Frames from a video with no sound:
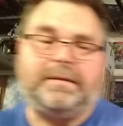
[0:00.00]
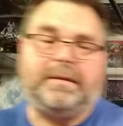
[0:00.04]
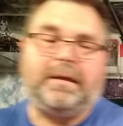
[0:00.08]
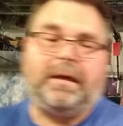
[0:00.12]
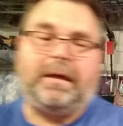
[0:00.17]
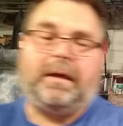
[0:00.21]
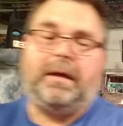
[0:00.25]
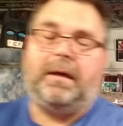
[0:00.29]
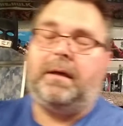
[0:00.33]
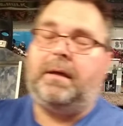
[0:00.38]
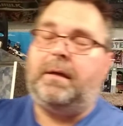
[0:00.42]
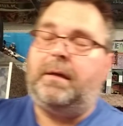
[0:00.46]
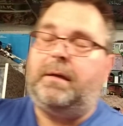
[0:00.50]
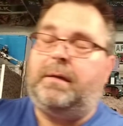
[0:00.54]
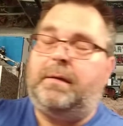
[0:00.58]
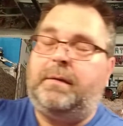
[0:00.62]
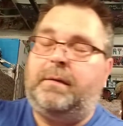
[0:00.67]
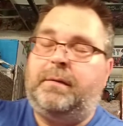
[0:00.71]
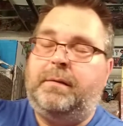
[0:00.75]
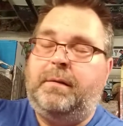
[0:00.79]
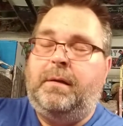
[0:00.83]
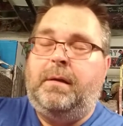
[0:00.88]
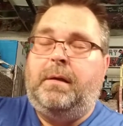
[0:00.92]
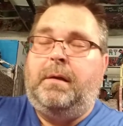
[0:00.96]

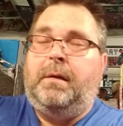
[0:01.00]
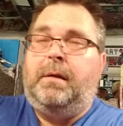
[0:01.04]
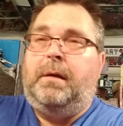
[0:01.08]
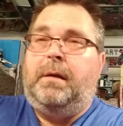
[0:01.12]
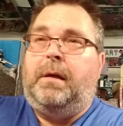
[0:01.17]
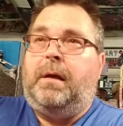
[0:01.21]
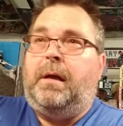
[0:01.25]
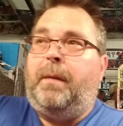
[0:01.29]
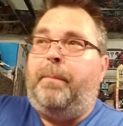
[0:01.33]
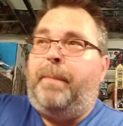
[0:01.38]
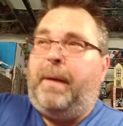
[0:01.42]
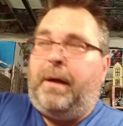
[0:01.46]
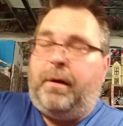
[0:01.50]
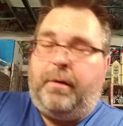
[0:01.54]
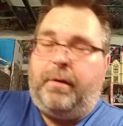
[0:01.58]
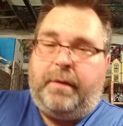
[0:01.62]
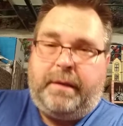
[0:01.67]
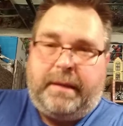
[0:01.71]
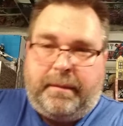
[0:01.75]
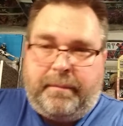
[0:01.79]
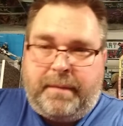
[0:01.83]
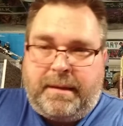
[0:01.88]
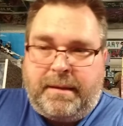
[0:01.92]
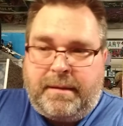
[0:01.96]

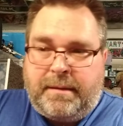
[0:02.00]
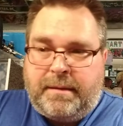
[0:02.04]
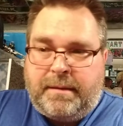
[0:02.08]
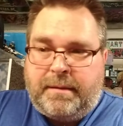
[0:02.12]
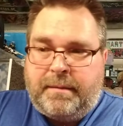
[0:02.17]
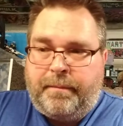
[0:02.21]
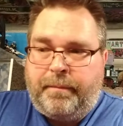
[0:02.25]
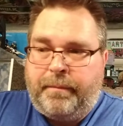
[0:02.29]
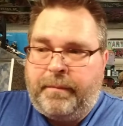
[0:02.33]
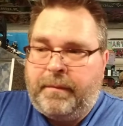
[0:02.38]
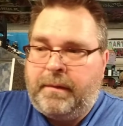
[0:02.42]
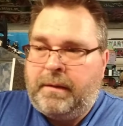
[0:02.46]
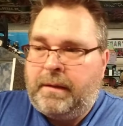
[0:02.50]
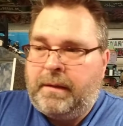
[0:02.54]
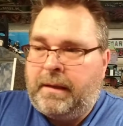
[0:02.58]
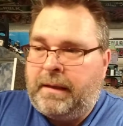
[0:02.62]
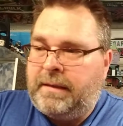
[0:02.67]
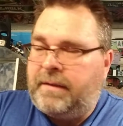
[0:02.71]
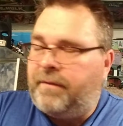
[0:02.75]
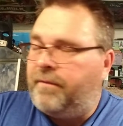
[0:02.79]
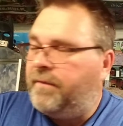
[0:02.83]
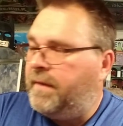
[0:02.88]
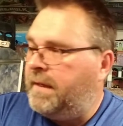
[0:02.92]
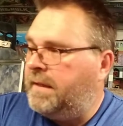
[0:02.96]
parademons. He
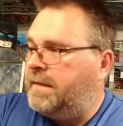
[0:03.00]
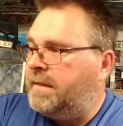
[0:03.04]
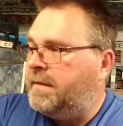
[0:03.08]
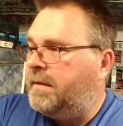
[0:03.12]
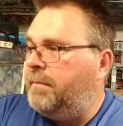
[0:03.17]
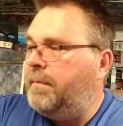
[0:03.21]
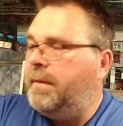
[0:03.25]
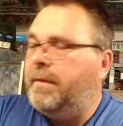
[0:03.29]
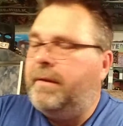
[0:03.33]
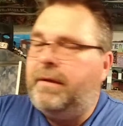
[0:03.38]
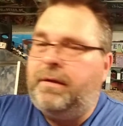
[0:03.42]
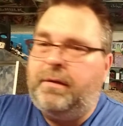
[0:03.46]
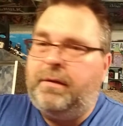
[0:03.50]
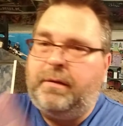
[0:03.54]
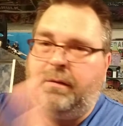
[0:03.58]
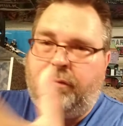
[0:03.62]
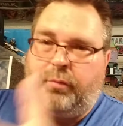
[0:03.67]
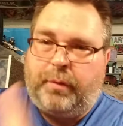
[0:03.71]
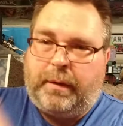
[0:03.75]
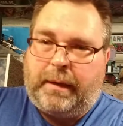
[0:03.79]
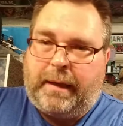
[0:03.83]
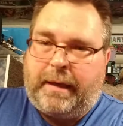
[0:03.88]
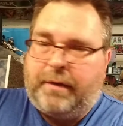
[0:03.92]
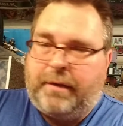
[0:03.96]
defeats him, and then
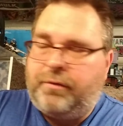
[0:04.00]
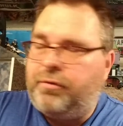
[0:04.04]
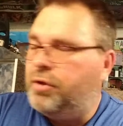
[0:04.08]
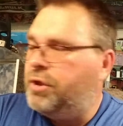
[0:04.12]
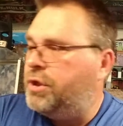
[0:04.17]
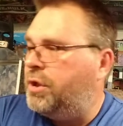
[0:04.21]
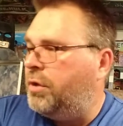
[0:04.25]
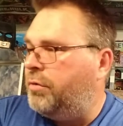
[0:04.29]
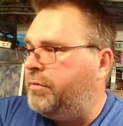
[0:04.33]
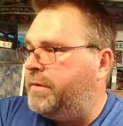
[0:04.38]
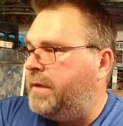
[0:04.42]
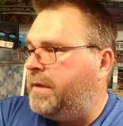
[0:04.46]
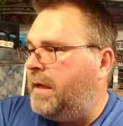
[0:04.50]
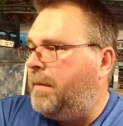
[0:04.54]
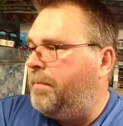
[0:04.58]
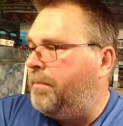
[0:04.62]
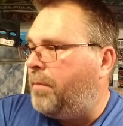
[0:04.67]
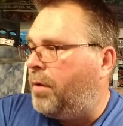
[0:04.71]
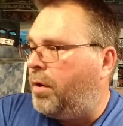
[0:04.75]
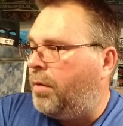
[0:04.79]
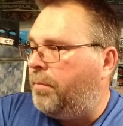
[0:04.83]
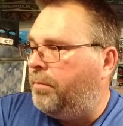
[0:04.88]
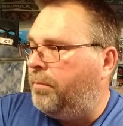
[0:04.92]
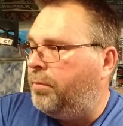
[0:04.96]
Green Lantern shows up,
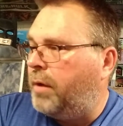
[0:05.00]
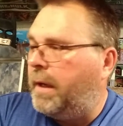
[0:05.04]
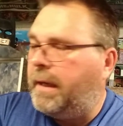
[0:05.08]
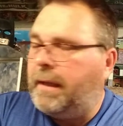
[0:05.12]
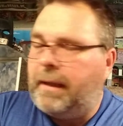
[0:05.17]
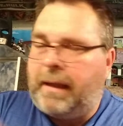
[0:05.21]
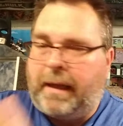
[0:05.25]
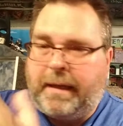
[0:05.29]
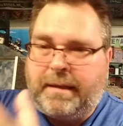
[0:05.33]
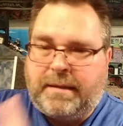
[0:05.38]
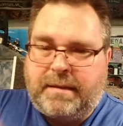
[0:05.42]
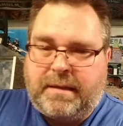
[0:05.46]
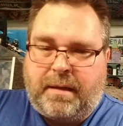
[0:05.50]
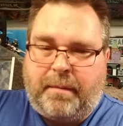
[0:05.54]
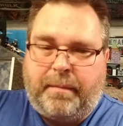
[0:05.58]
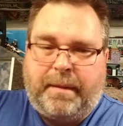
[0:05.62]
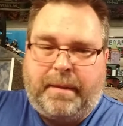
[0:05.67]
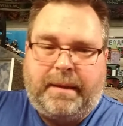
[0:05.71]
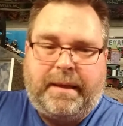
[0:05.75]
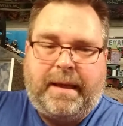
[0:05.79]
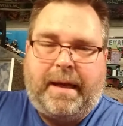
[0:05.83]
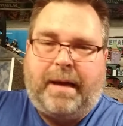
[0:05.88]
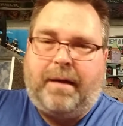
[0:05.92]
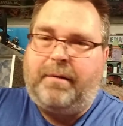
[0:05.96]
all bright lights
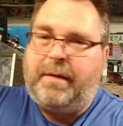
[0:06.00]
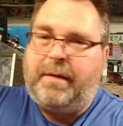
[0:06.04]
coming down,